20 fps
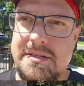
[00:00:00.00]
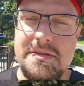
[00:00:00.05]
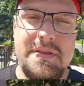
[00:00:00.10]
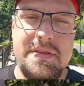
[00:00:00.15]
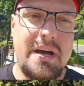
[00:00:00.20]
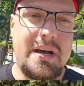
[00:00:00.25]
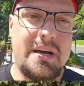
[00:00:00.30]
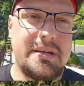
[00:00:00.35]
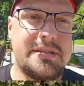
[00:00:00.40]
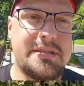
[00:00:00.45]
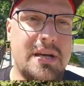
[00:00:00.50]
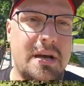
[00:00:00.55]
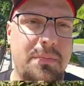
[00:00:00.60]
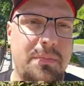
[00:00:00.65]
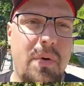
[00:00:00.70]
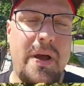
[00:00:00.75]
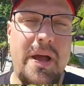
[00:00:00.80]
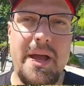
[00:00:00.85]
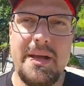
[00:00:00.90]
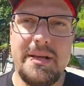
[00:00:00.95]
to the
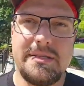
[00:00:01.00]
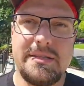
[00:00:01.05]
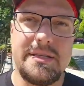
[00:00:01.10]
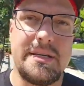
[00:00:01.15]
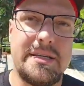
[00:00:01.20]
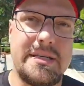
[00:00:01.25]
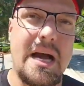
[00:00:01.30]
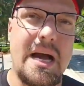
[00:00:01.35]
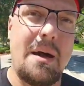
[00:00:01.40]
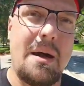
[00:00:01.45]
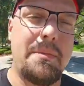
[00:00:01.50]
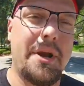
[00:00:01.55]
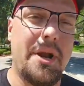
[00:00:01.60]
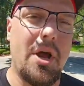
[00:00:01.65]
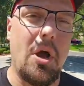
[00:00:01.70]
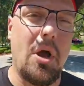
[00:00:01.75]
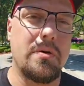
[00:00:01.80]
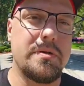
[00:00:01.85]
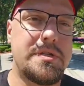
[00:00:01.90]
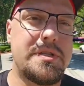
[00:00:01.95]
Subway is a
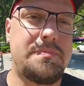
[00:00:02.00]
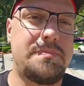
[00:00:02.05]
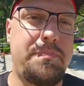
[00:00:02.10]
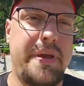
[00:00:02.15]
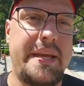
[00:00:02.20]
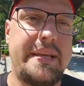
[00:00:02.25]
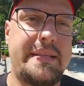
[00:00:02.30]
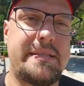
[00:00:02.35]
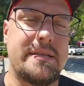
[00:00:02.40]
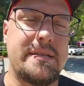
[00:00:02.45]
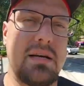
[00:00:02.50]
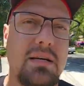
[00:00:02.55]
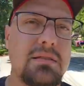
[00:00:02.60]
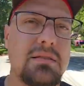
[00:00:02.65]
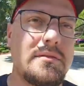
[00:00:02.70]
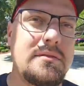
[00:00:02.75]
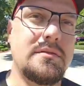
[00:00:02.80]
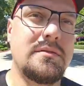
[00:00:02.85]
Domino's Pizza.